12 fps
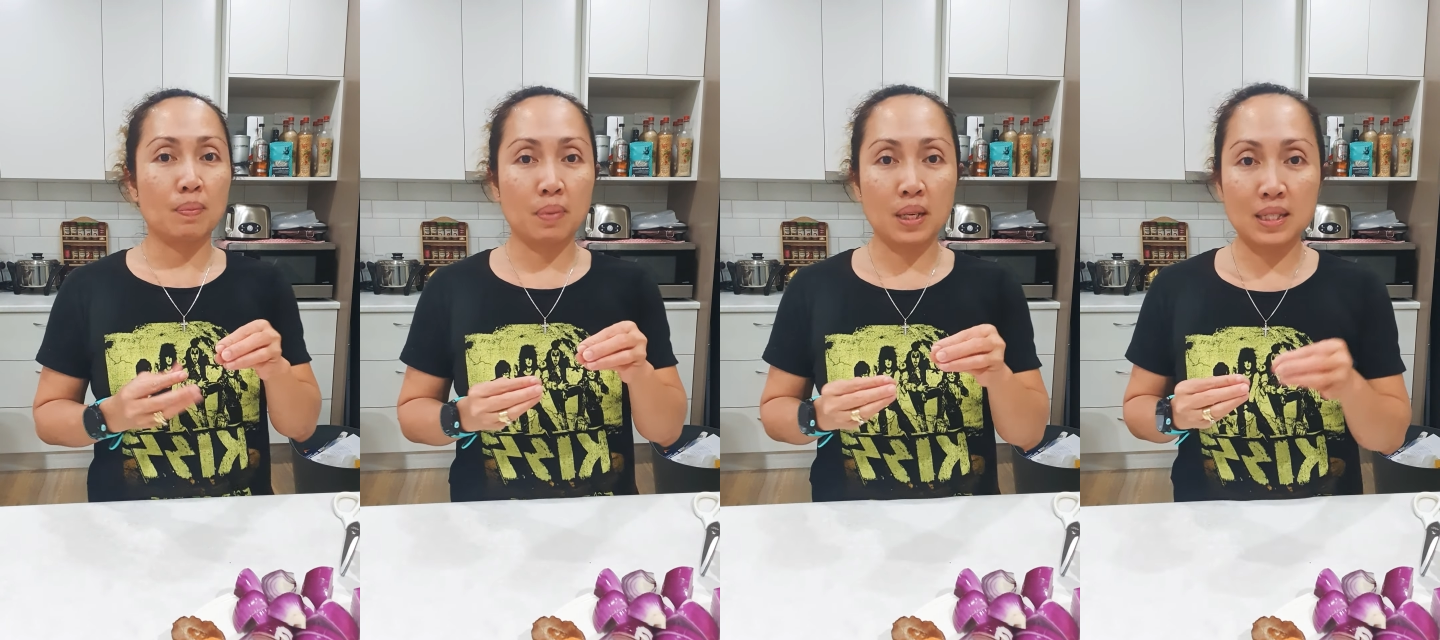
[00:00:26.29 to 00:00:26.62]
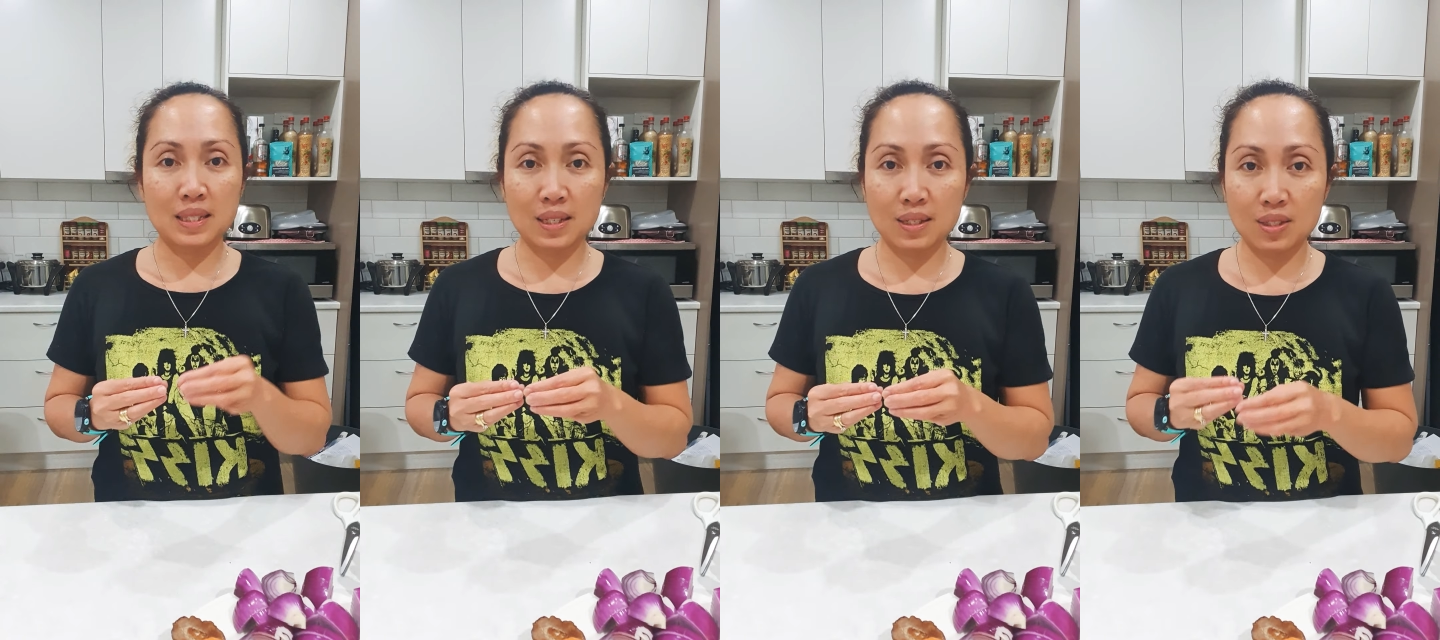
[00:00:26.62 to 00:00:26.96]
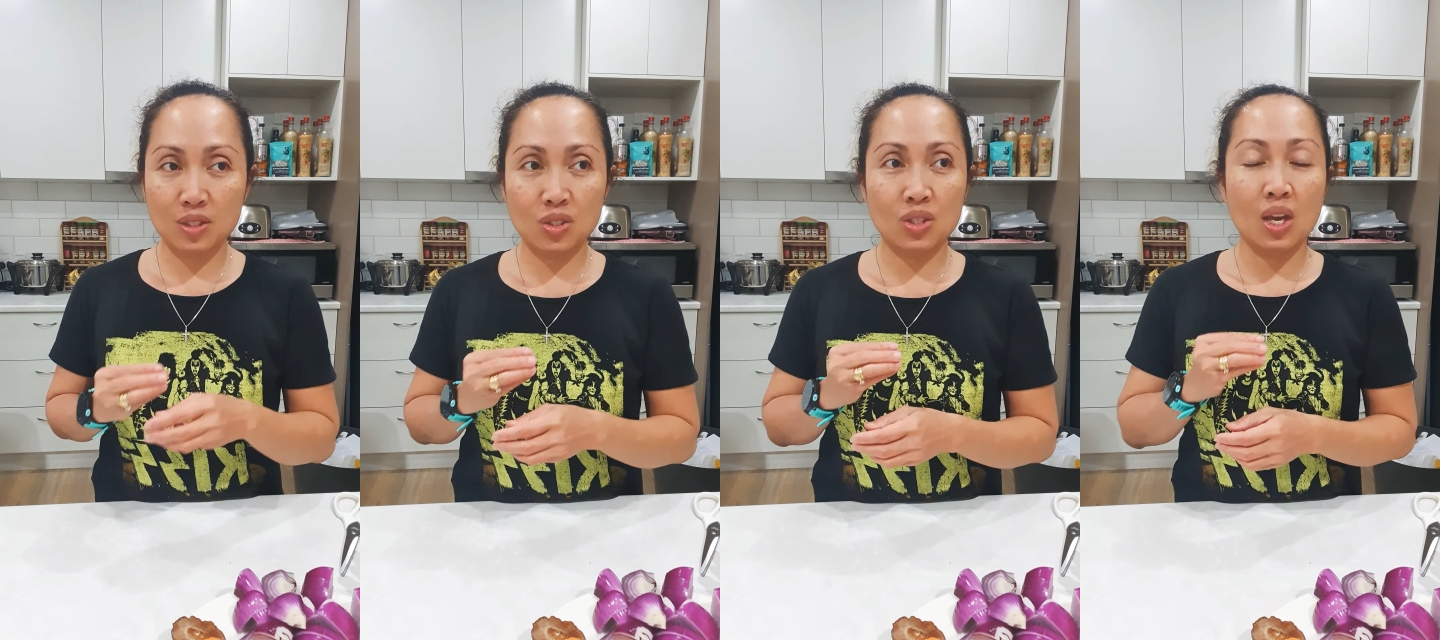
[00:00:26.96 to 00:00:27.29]

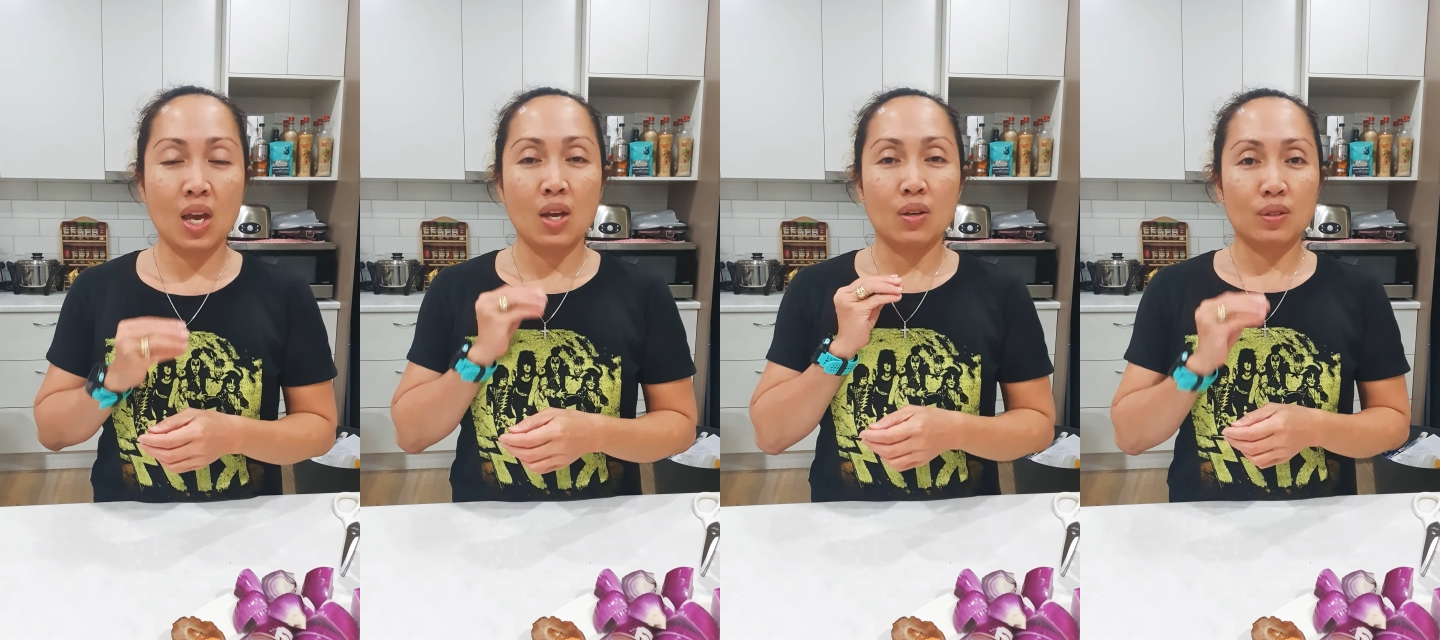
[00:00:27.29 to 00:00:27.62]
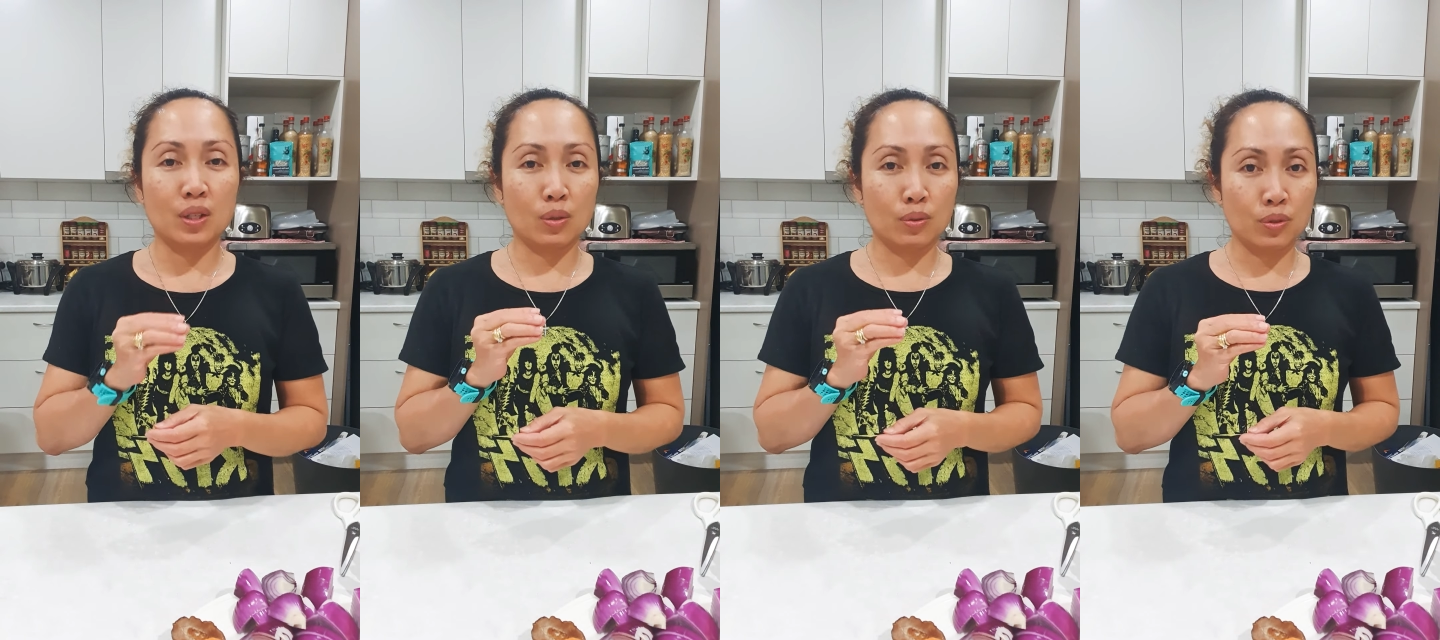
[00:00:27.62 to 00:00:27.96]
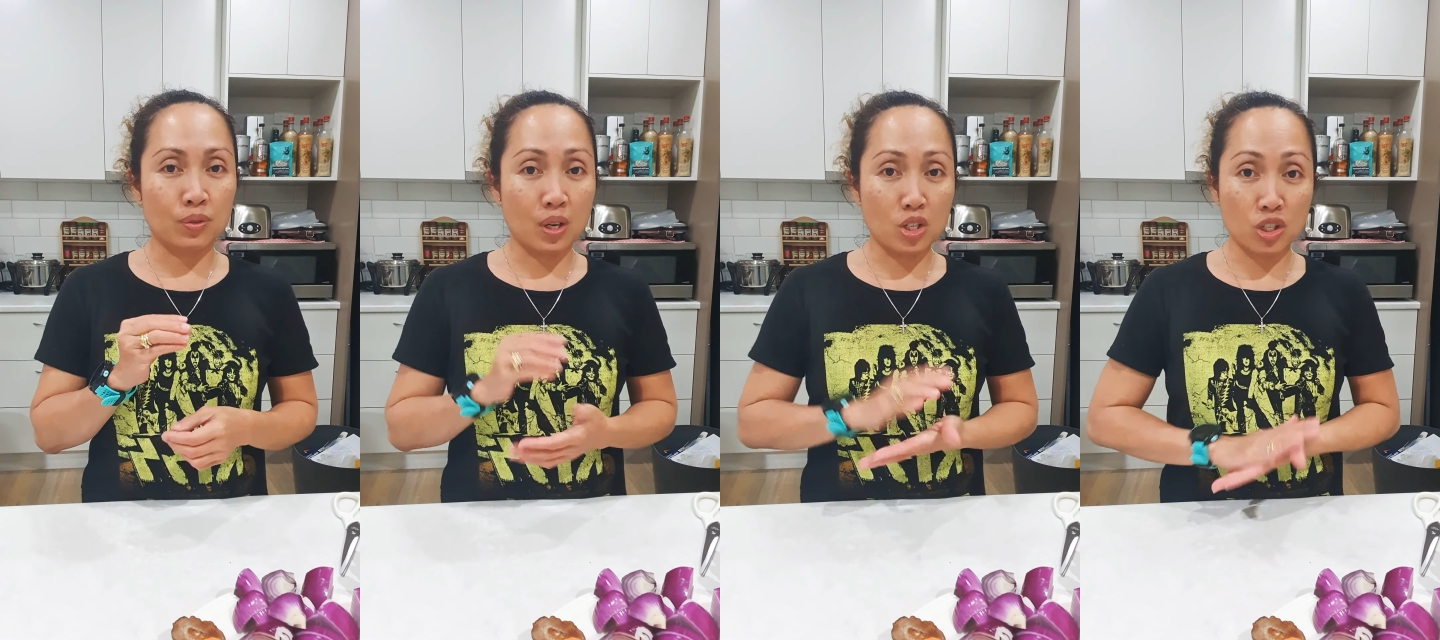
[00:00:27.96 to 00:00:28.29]
meniscus
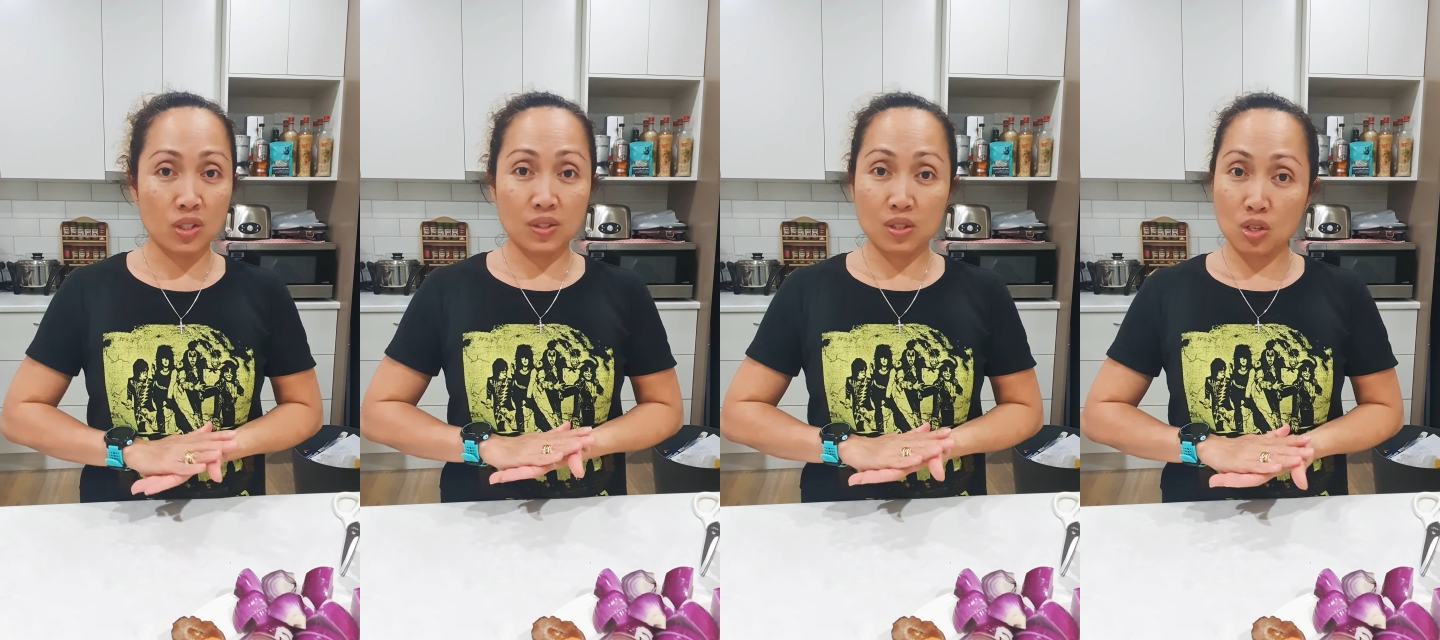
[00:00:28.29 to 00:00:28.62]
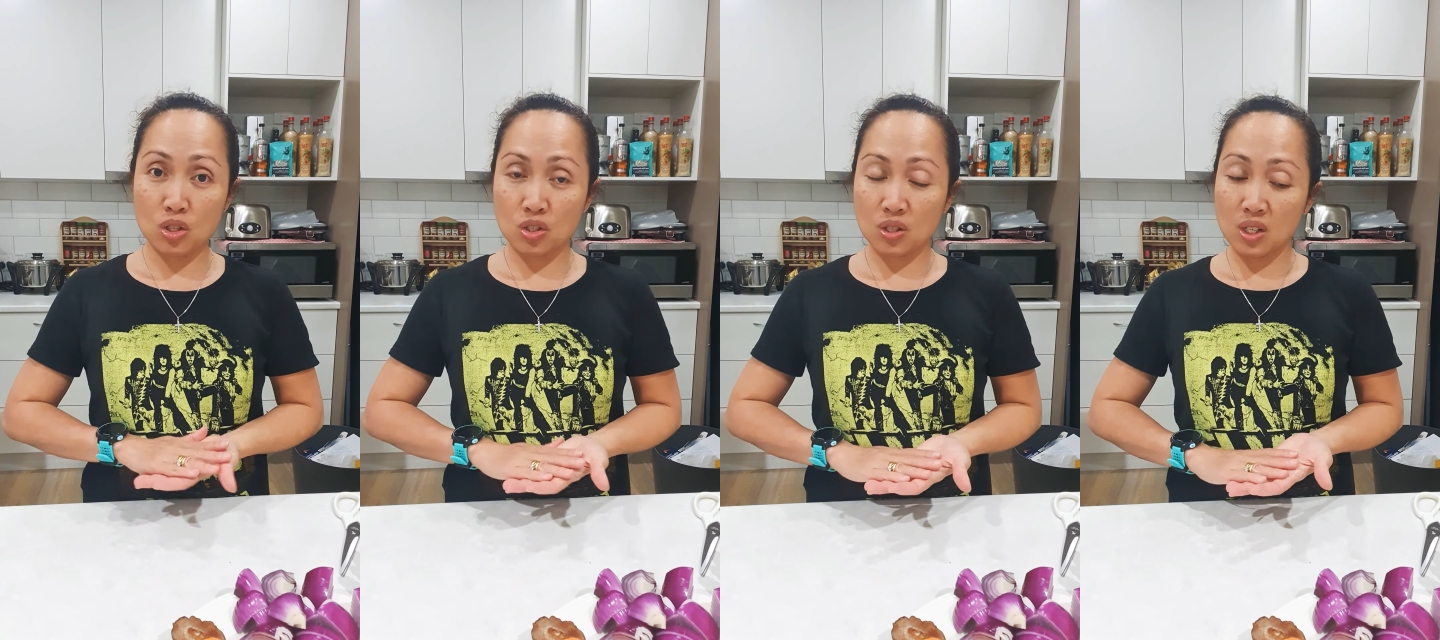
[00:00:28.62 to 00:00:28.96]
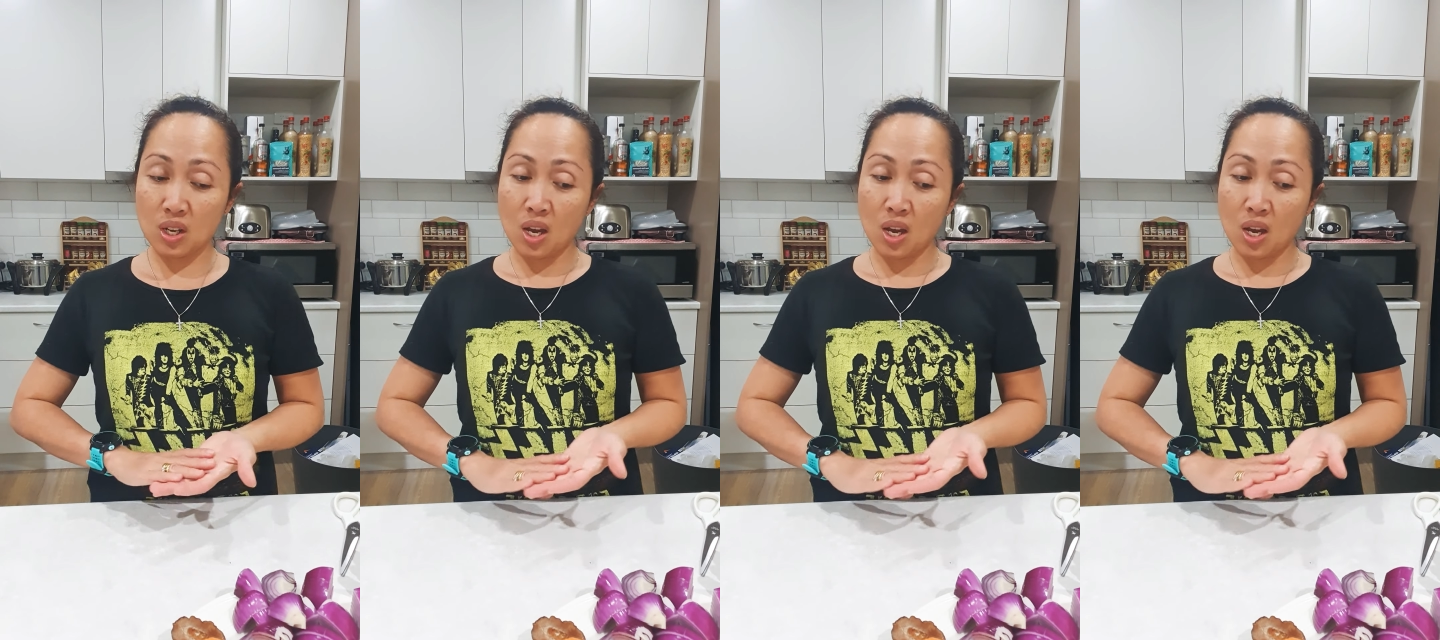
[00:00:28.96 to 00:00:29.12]
reconstruction surgery